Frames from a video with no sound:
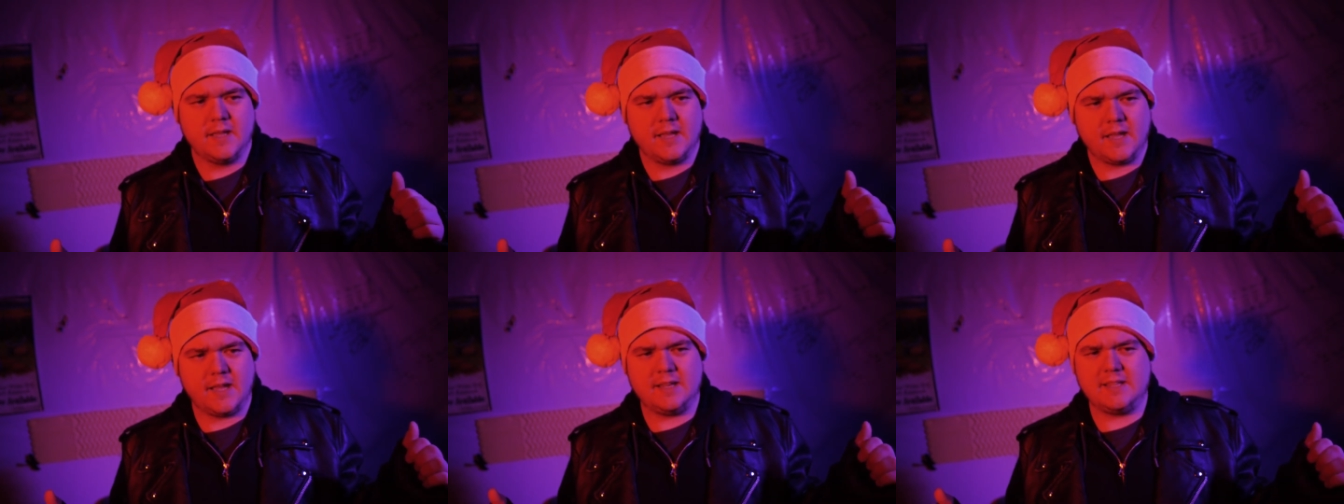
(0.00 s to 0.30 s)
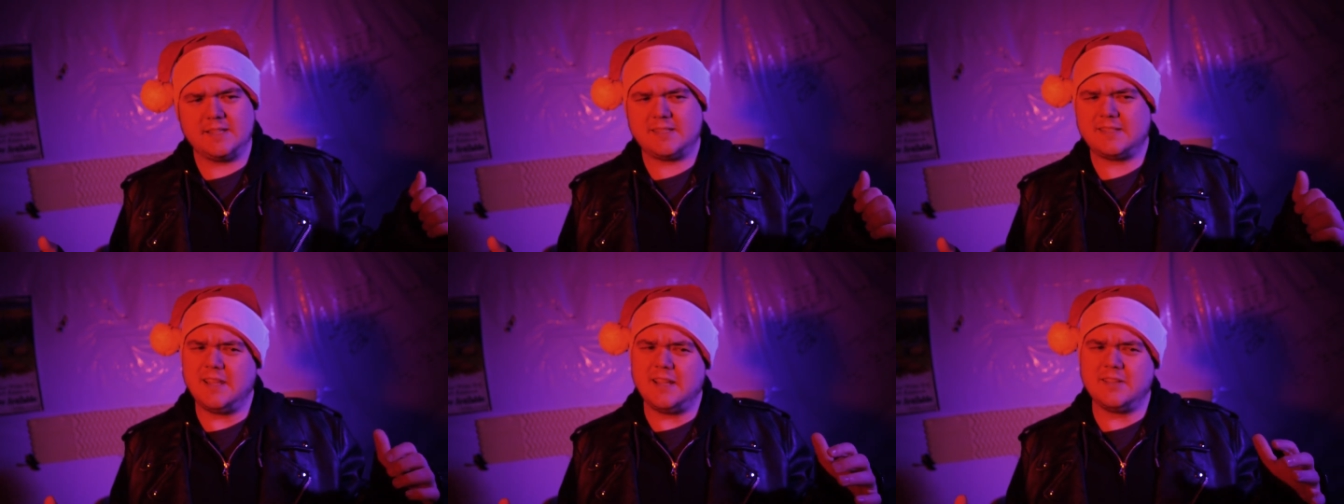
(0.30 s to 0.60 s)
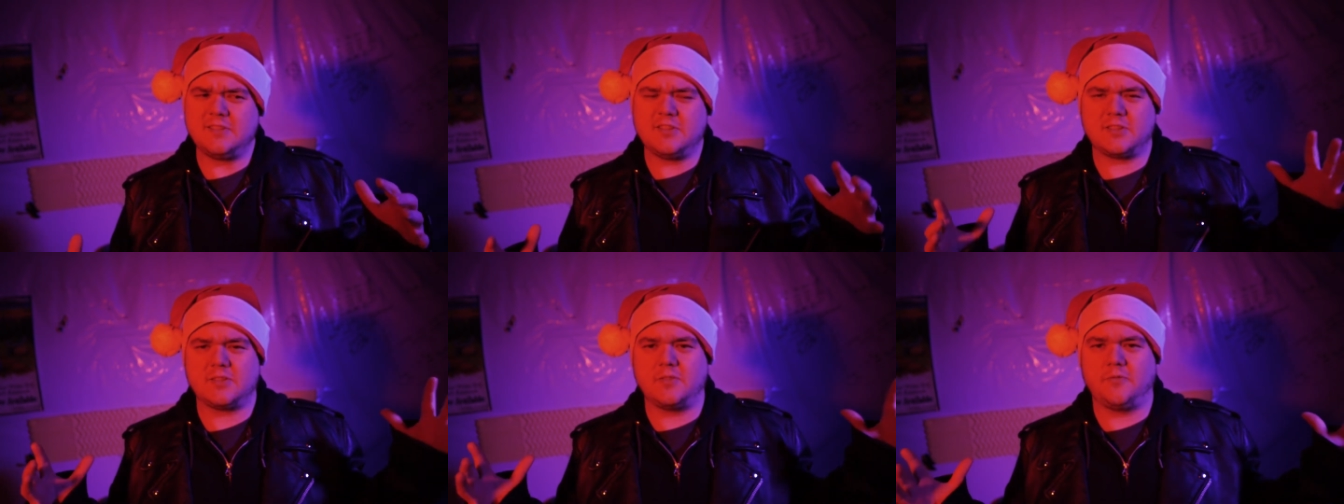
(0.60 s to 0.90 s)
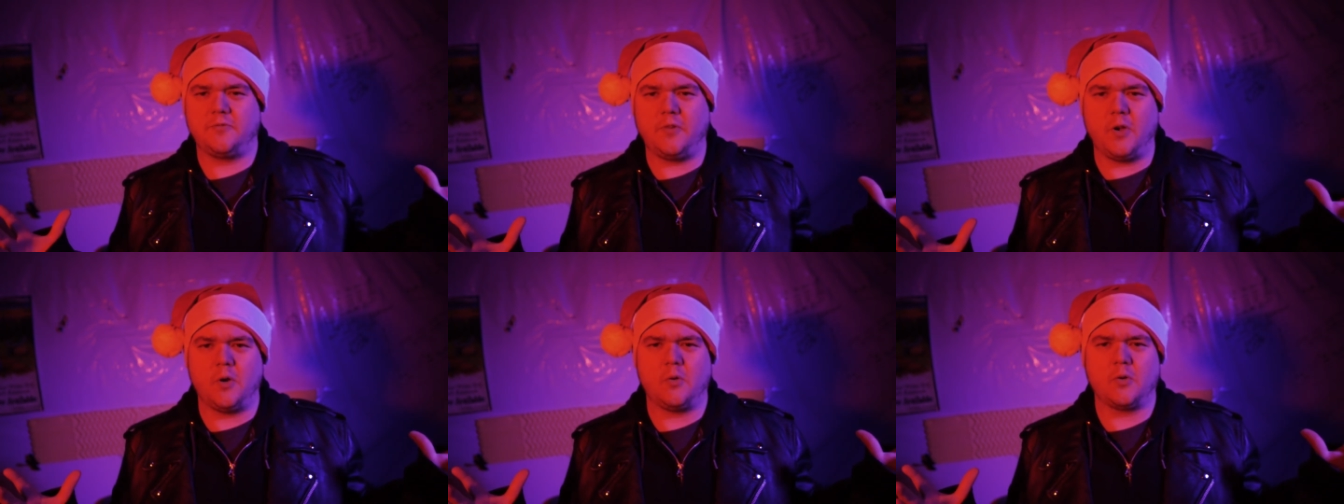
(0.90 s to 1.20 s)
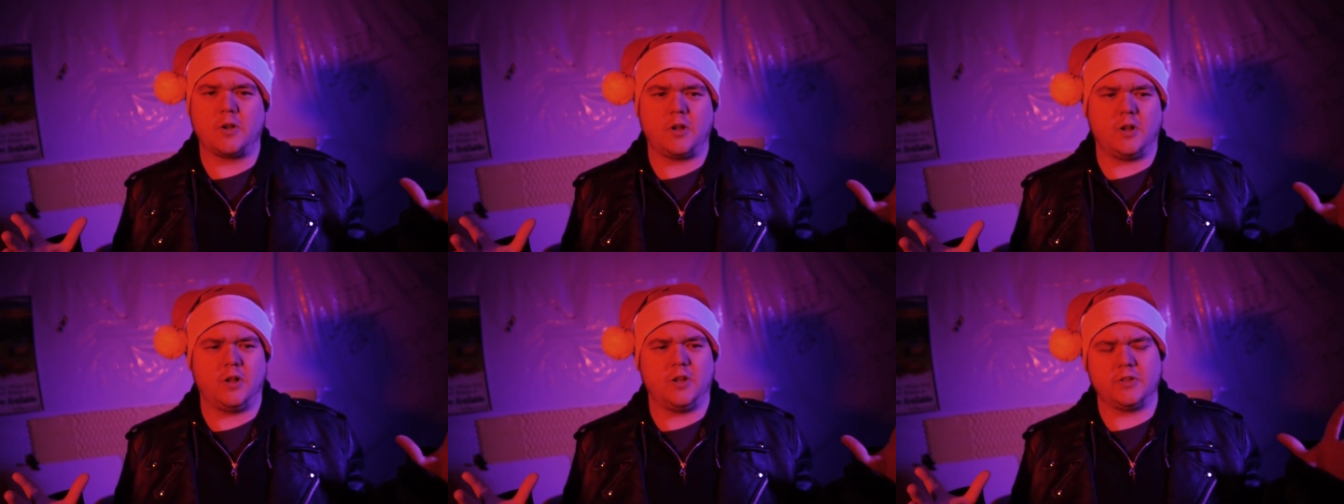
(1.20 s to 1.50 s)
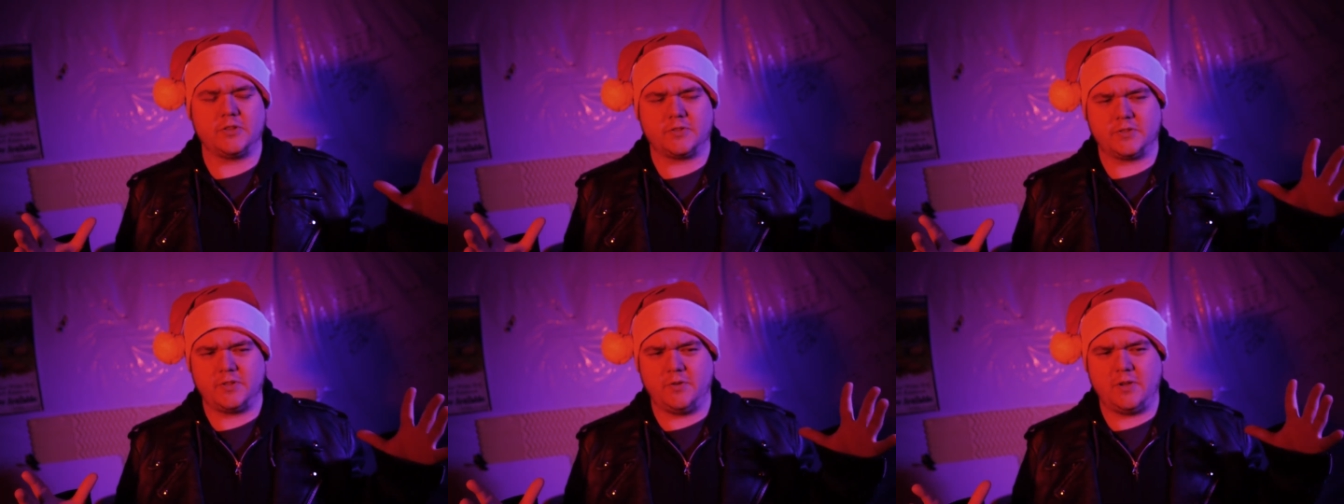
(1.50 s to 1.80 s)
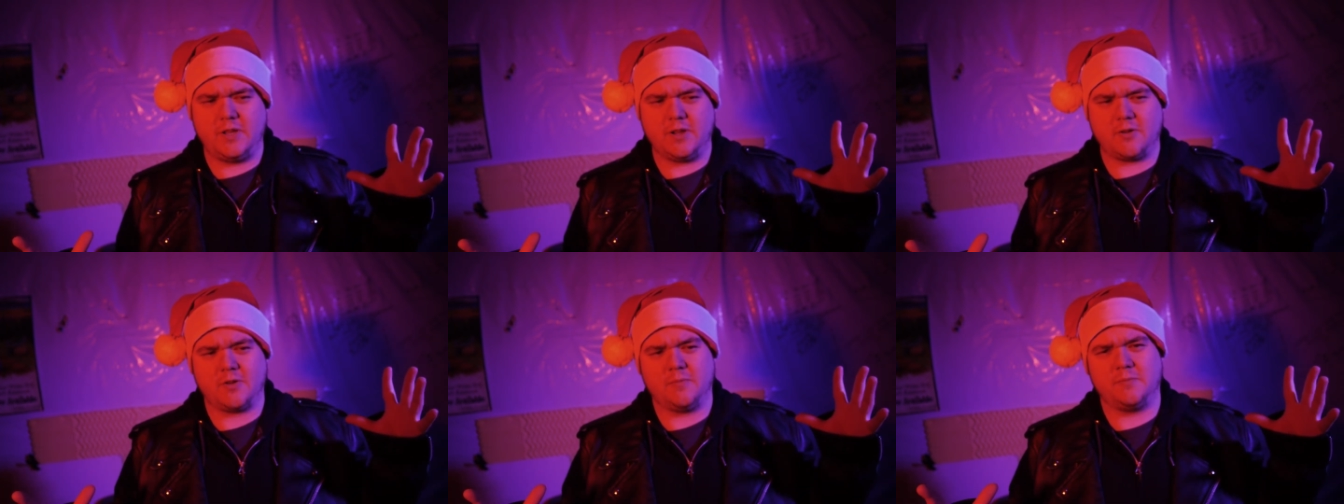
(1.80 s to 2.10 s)
And it's not just the phone calls, you
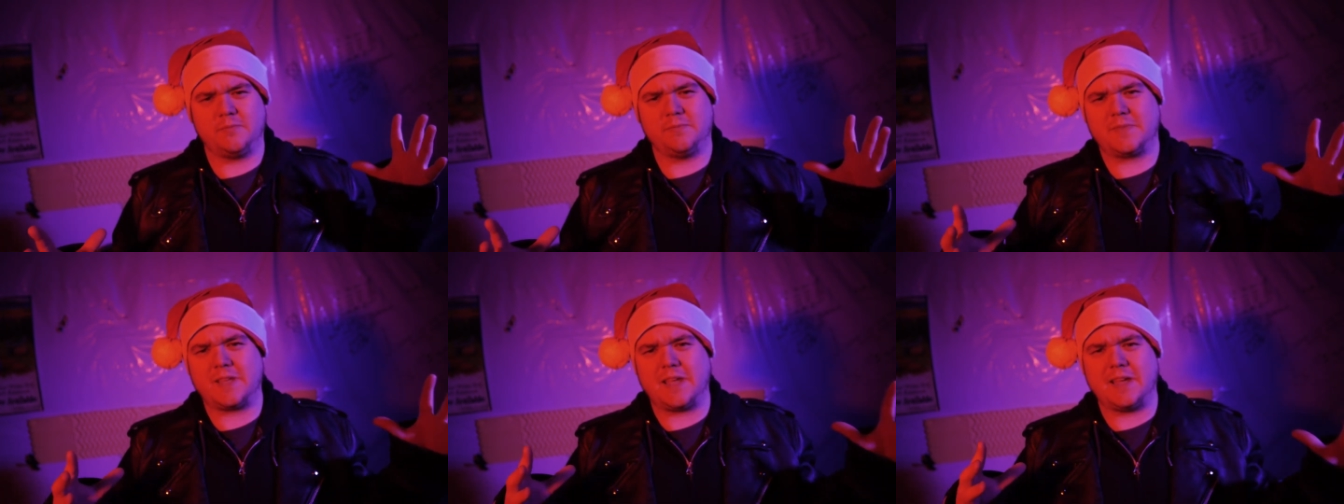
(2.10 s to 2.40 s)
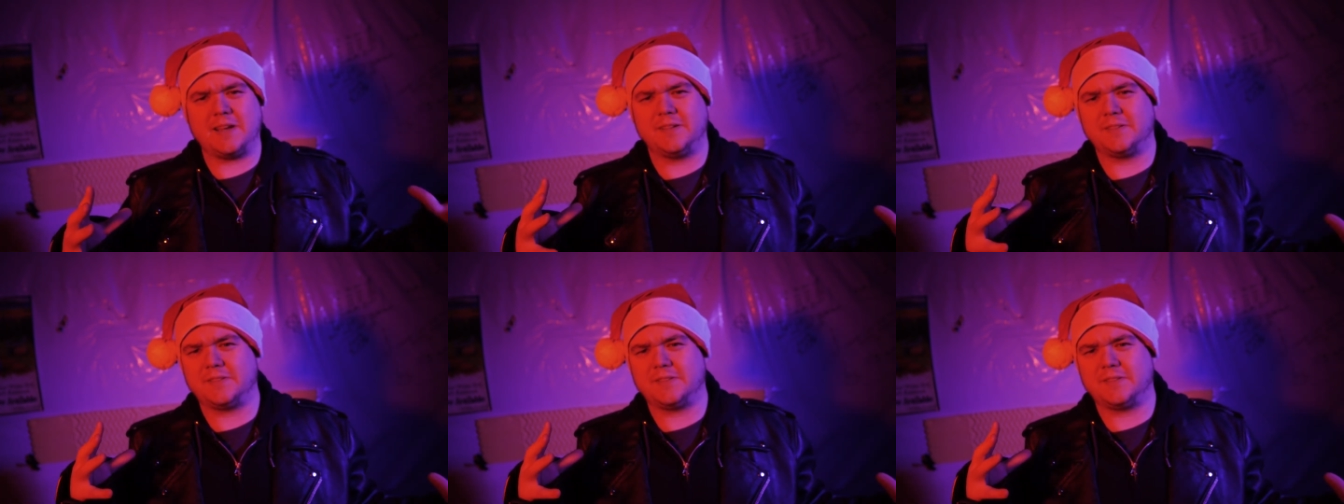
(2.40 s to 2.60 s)
hear him kind